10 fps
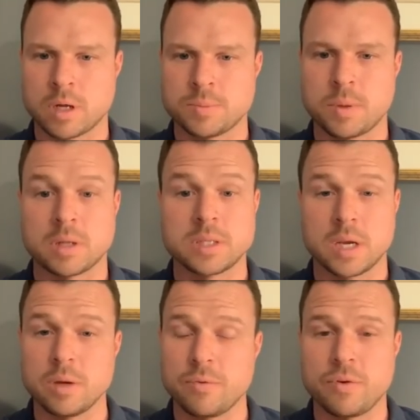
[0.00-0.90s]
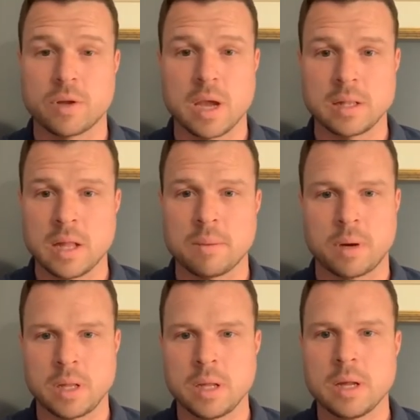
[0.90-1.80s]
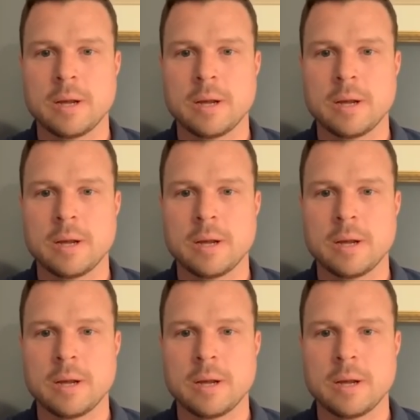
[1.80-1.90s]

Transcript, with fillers: but I'll tell you if you're getting that money,